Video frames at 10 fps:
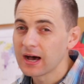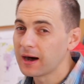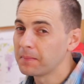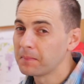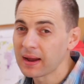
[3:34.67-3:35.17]

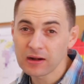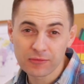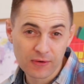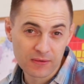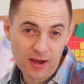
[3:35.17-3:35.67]
a
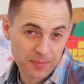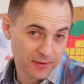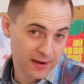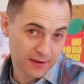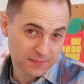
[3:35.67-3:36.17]
microphone
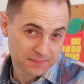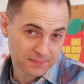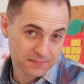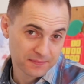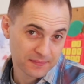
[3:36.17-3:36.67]
operator,
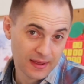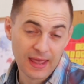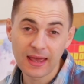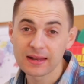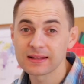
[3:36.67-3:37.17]

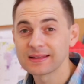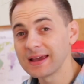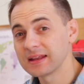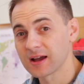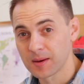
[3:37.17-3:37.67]
and a
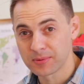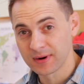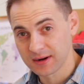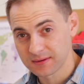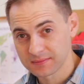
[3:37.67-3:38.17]
lighting
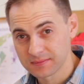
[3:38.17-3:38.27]
operator.